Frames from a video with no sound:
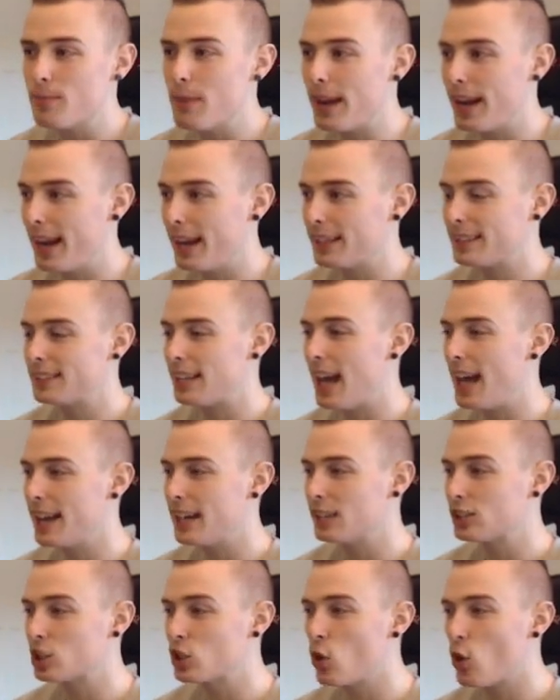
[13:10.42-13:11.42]
minutes and
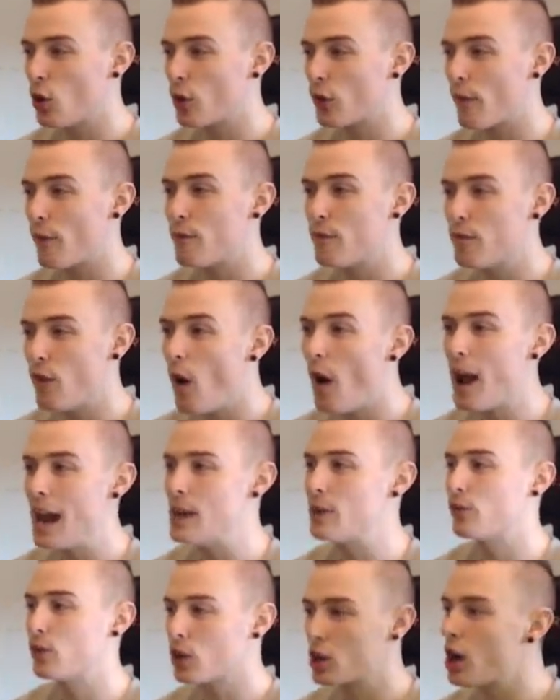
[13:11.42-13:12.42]
he scored
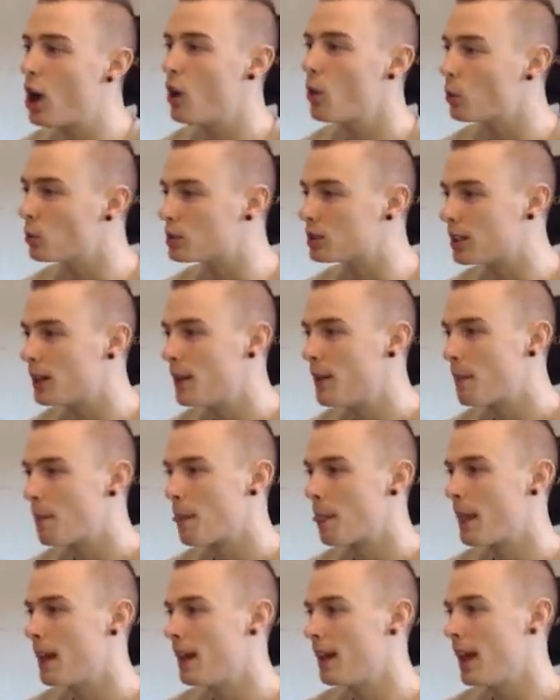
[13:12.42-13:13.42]
five goals.
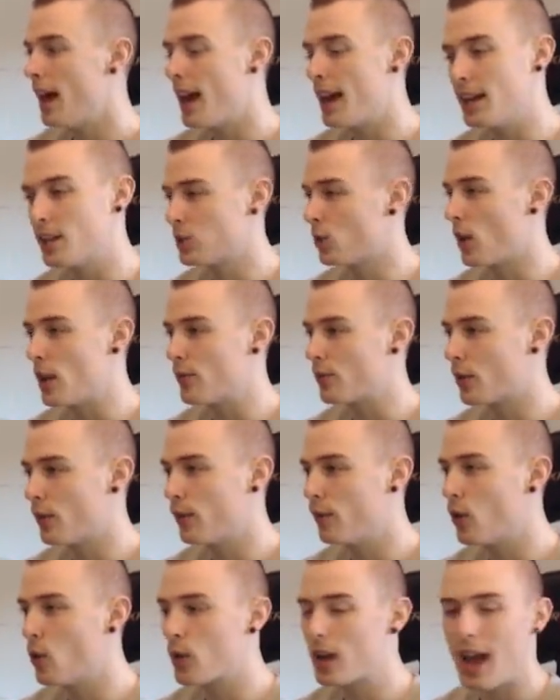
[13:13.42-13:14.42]
And he's not even on
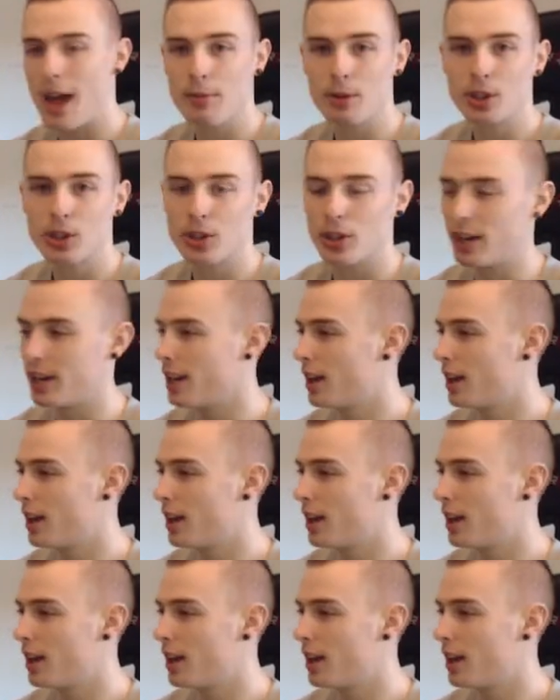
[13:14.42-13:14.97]
full chemistry.